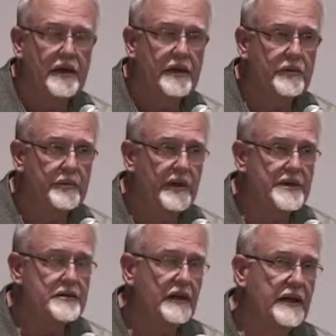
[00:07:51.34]
And we
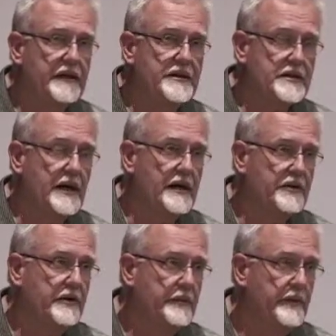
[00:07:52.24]
placed a lot of these
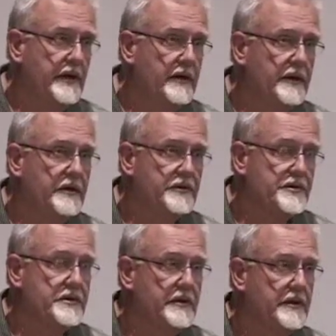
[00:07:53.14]
concrete
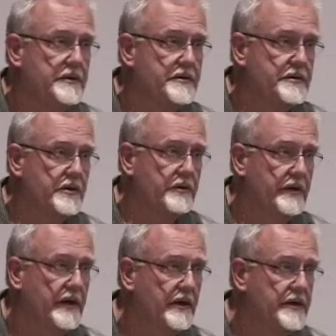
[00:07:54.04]
barriers in
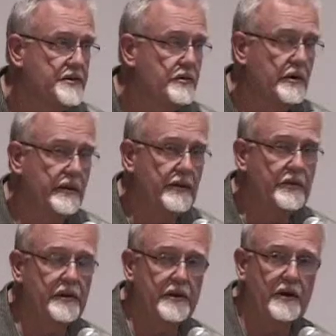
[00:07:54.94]
certain areas that
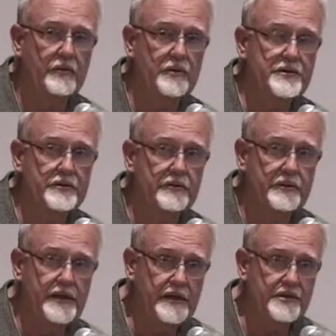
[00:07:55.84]
we thought were
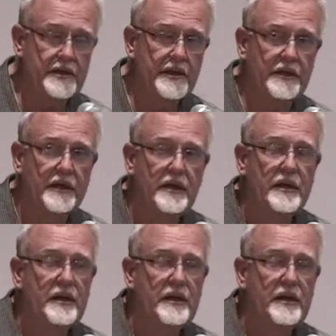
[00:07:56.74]
strategic,